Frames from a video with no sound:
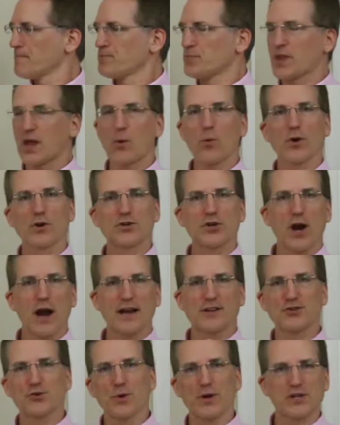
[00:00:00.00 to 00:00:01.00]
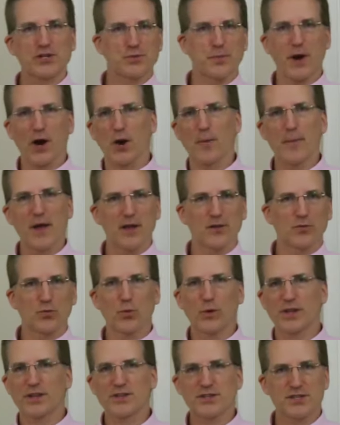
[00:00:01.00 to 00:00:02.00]
they were trying to experiment
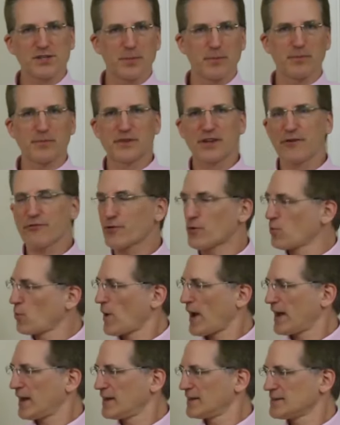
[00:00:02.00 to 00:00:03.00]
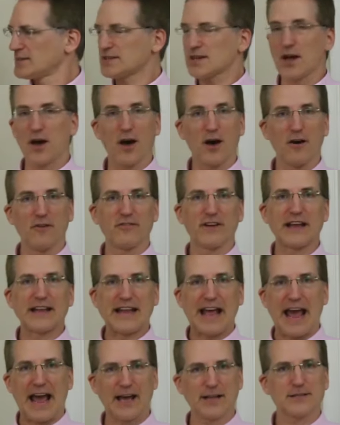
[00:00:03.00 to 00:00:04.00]
with some different ways of
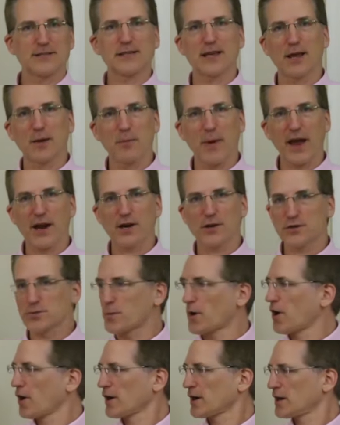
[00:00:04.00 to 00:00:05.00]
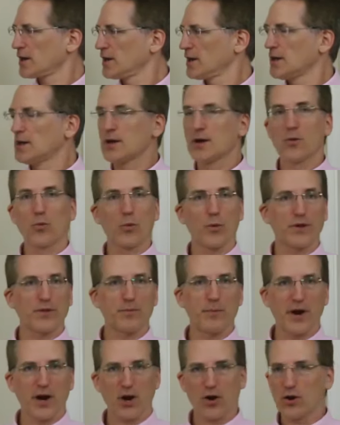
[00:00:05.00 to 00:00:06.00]
enhancing Maker's Mark
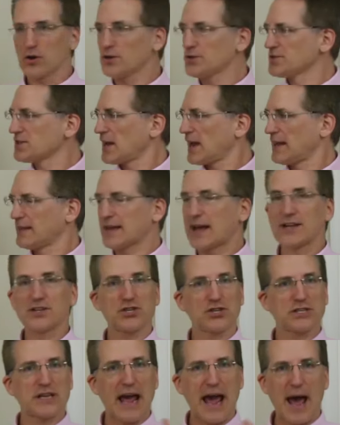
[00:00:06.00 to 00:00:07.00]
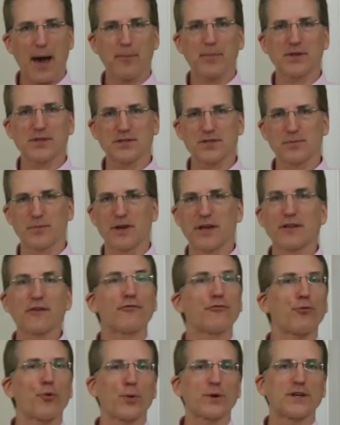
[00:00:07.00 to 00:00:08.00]
with barrels, and that just happened to be the
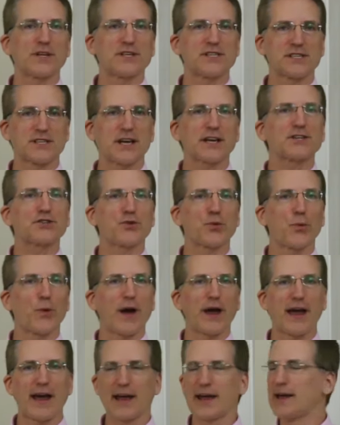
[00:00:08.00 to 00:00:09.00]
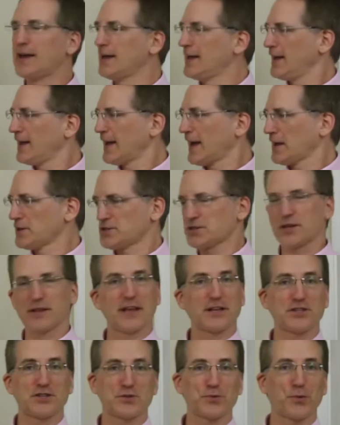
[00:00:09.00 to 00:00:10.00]
46th way, and so
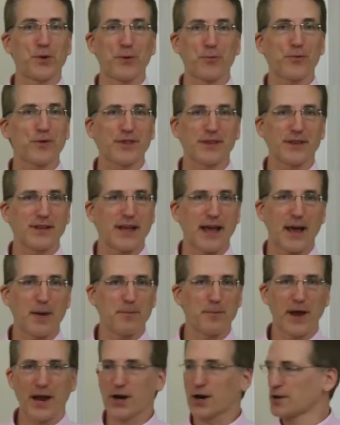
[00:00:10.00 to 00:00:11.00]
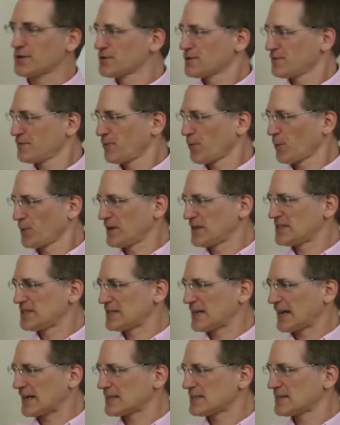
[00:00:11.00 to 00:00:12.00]
they just went with the name Maker's
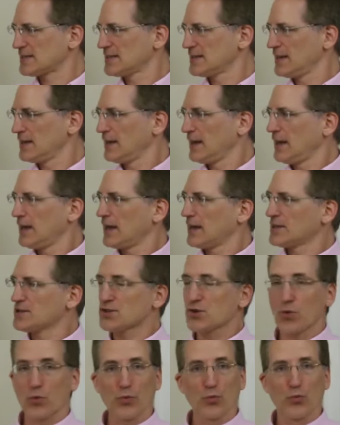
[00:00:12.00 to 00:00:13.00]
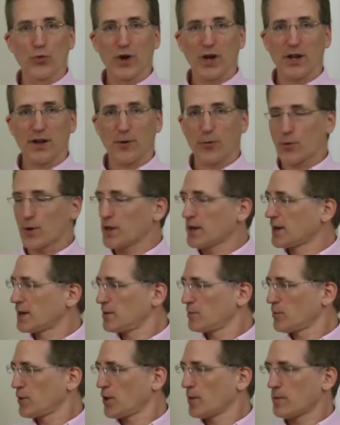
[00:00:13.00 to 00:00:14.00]
46. It is a really, really
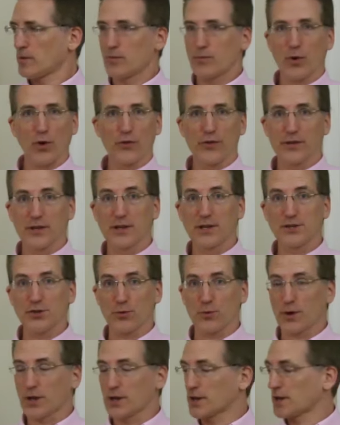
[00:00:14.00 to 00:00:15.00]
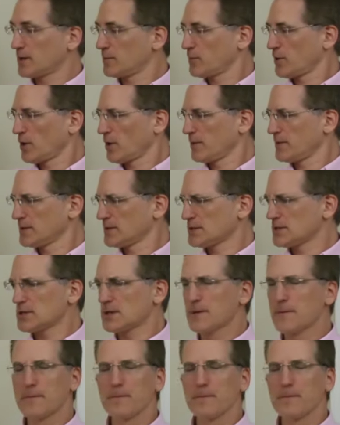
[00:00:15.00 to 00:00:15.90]
good bourbon. Both of these are really good bourbons.